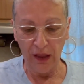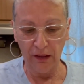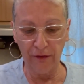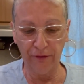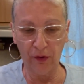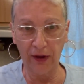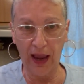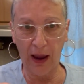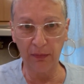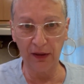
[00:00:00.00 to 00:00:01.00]
the
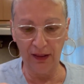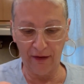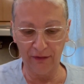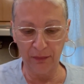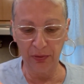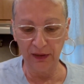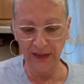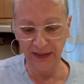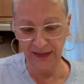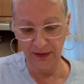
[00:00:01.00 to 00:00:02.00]
vocabulary
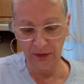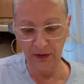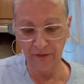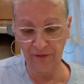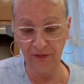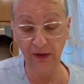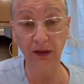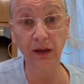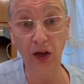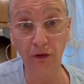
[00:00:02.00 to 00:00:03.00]
police will
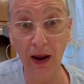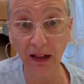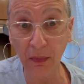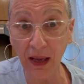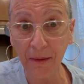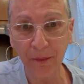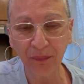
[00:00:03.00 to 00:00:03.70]
Correct me?